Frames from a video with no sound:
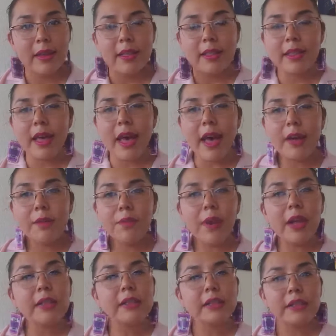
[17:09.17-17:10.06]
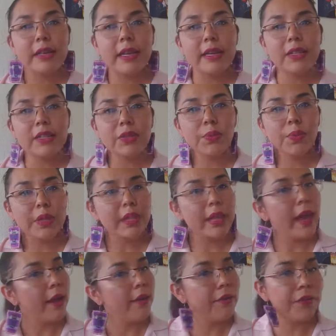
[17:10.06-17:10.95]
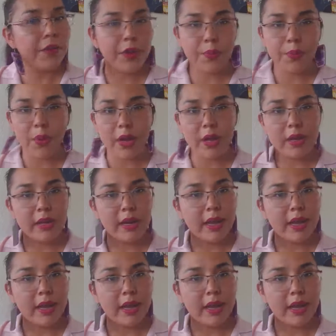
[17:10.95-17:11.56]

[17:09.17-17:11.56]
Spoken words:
that resonates with everyone,